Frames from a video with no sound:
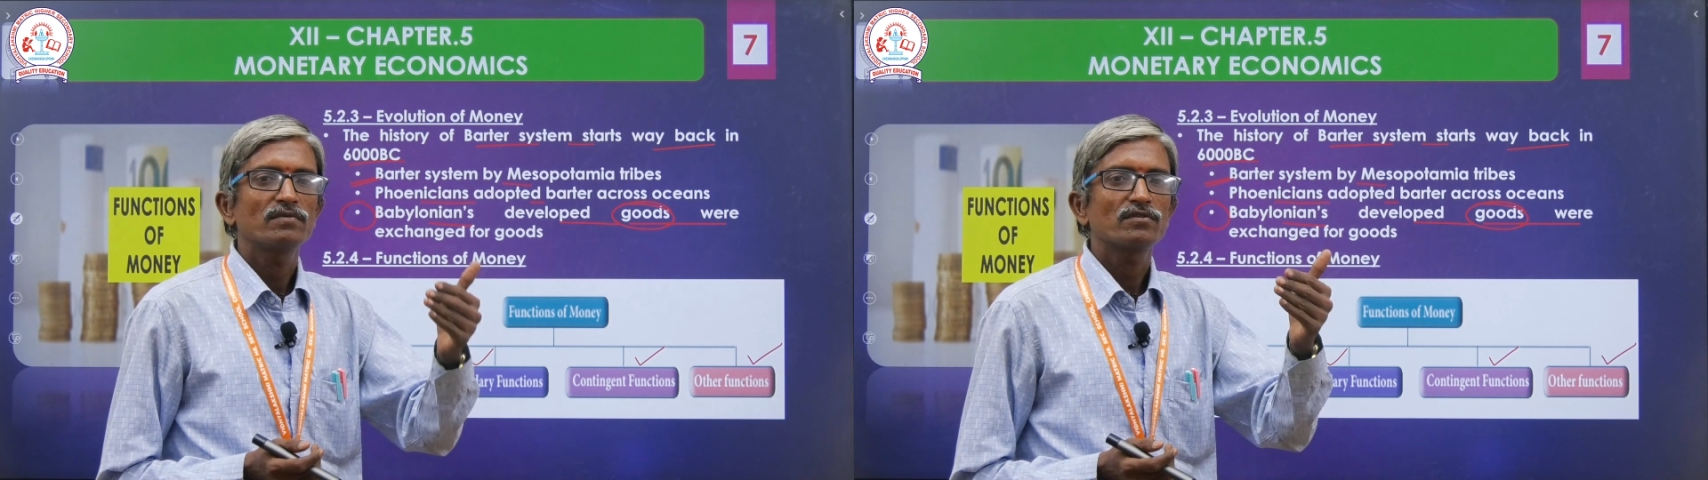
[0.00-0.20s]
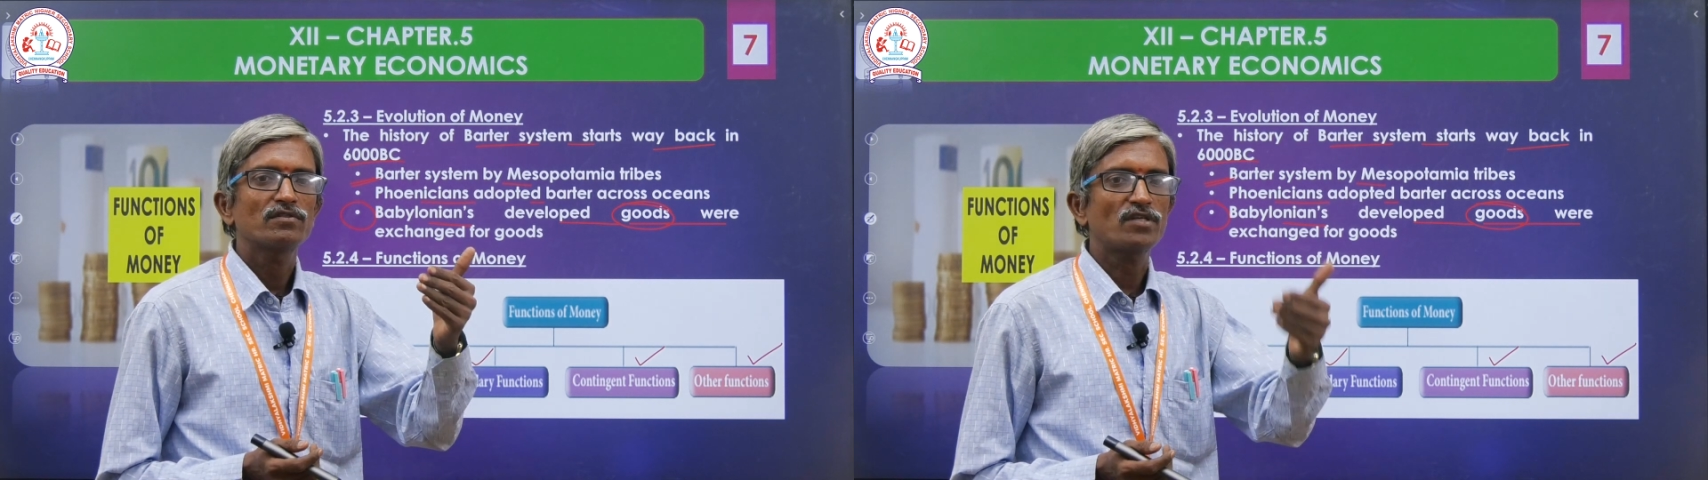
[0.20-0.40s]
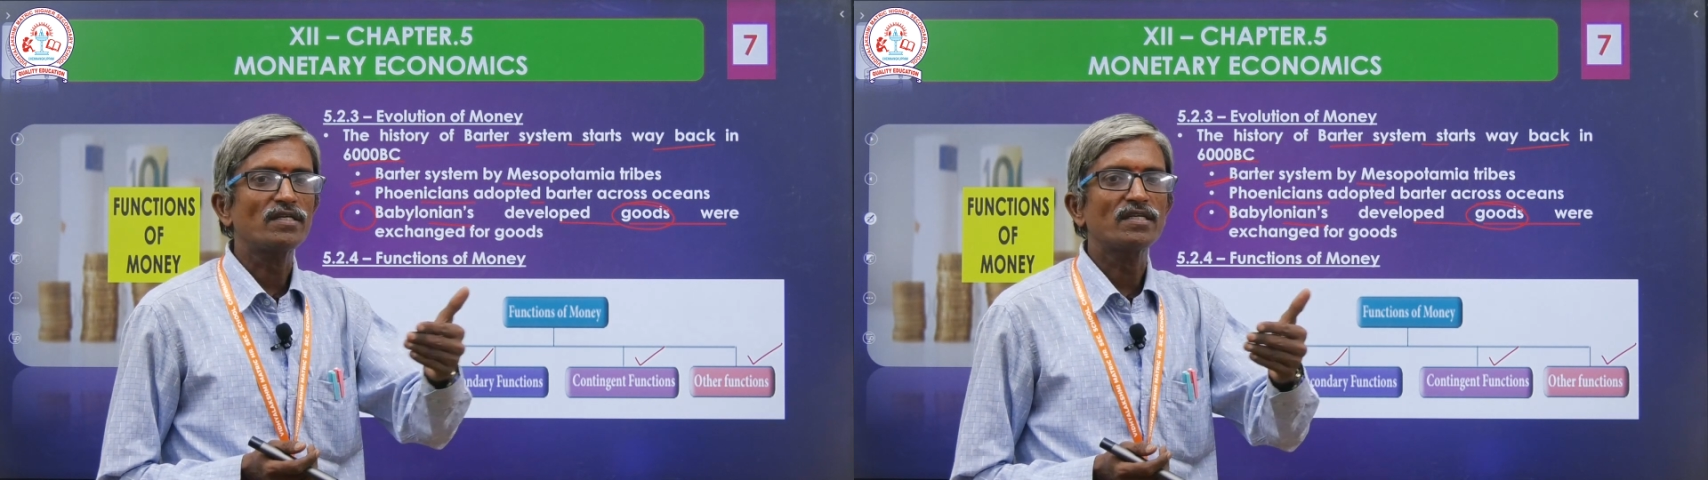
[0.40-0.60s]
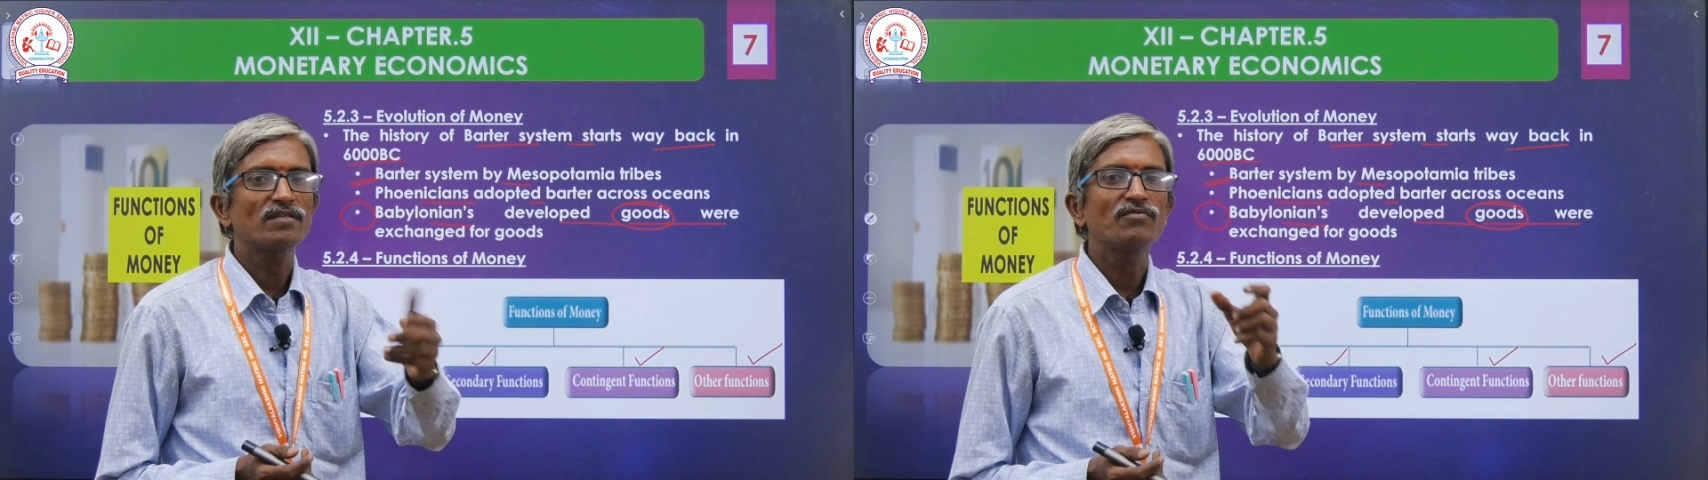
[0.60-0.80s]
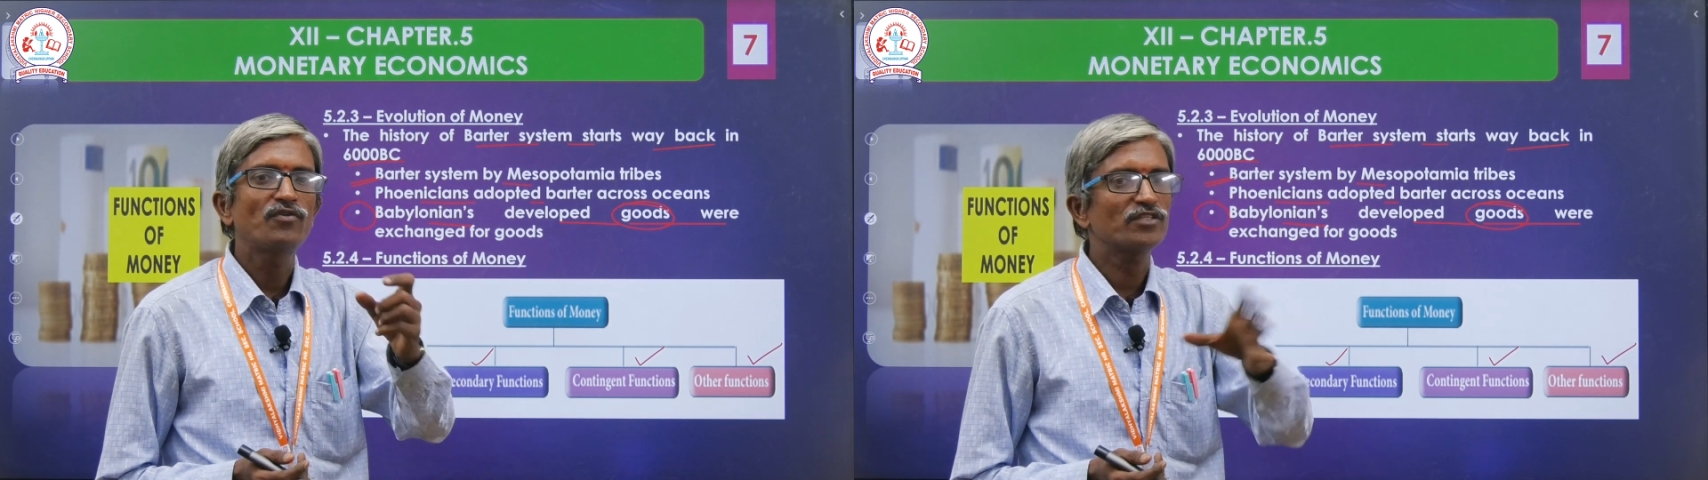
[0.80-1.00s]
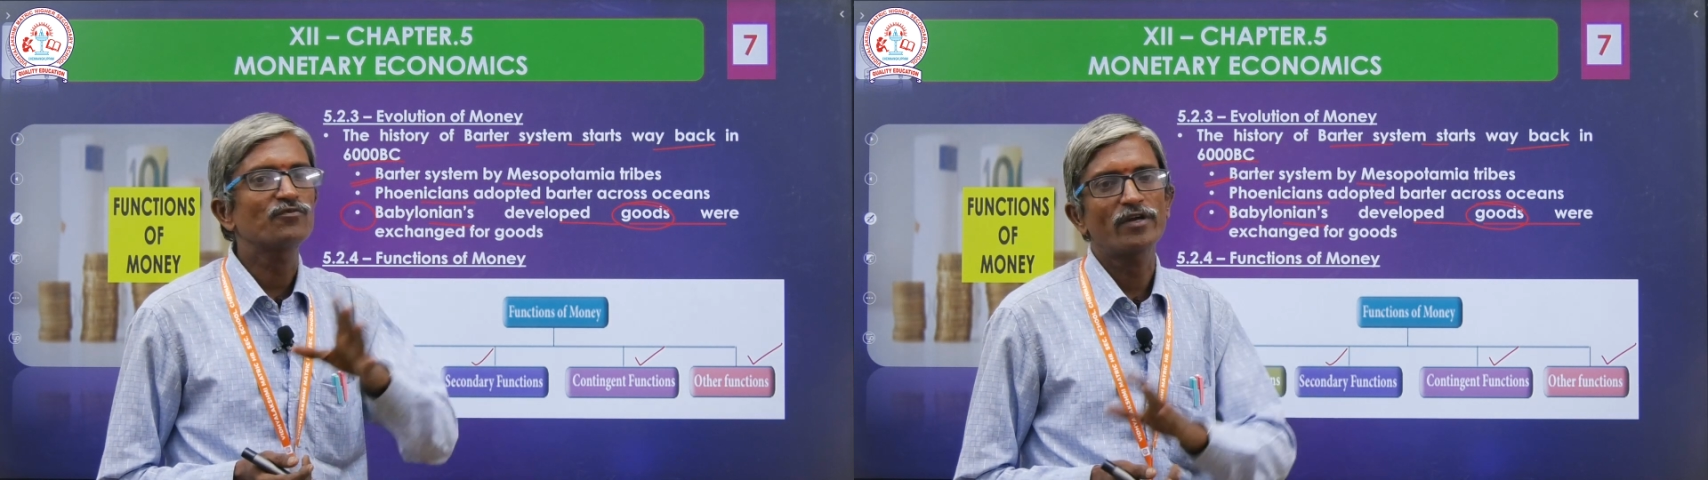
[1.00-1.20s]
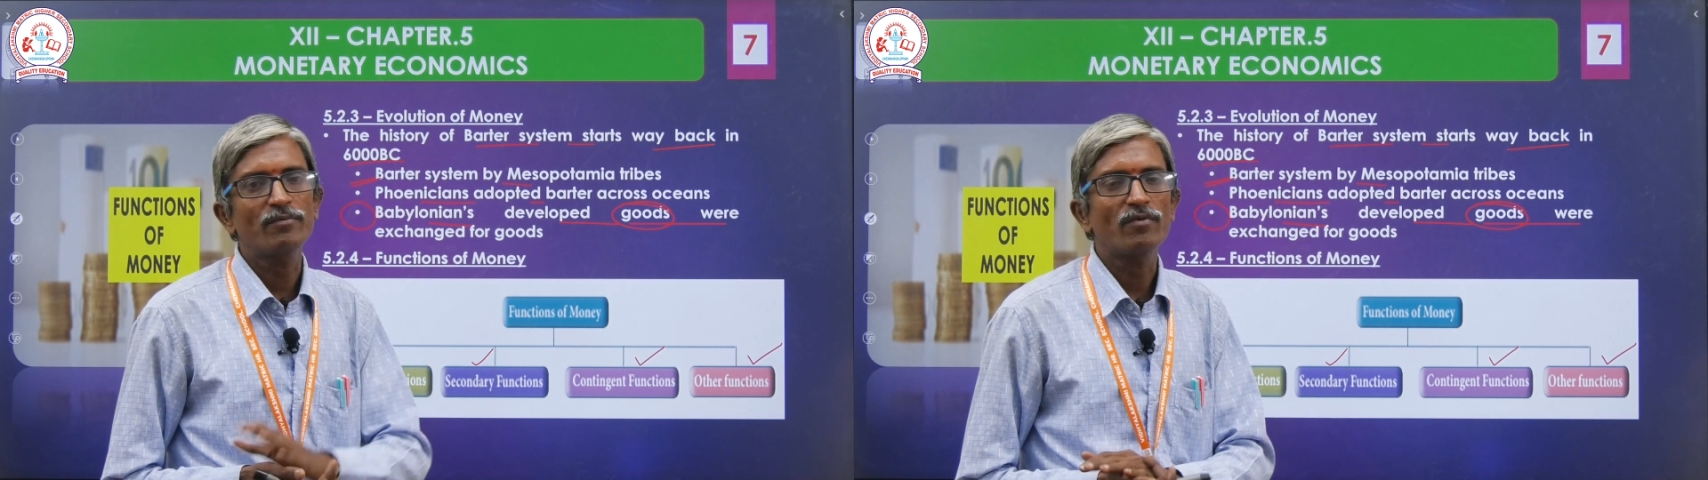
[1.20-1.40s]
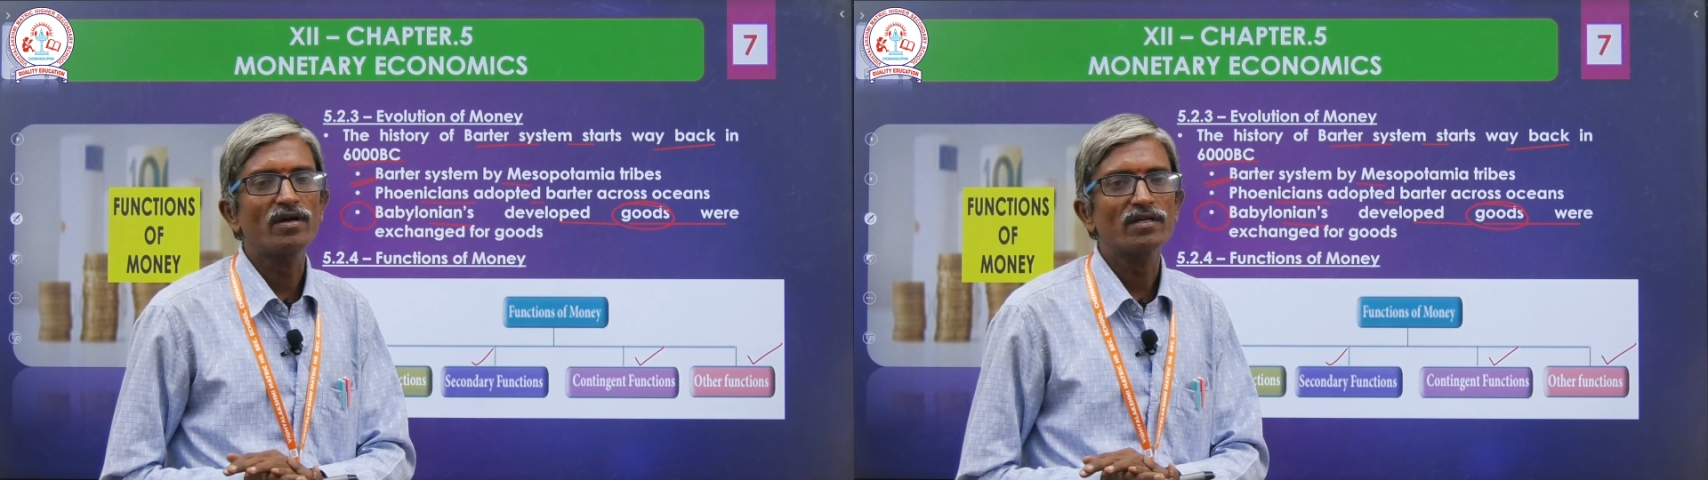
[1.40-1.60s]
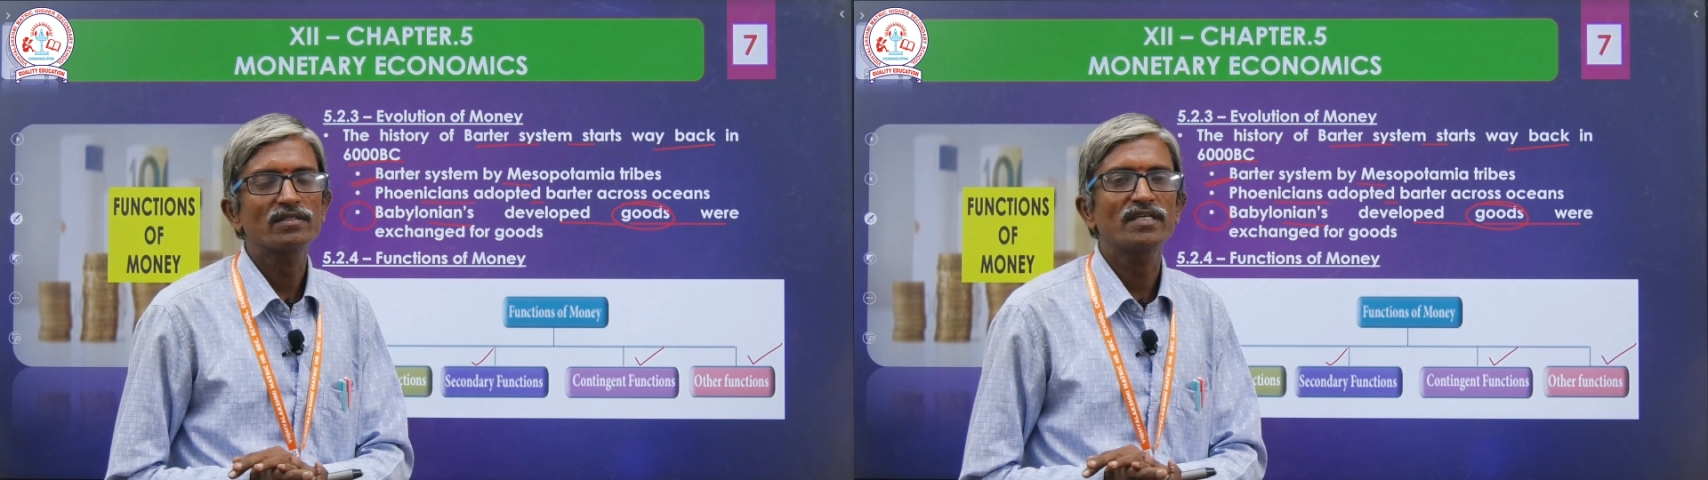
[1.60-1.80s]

started the first 5 mark,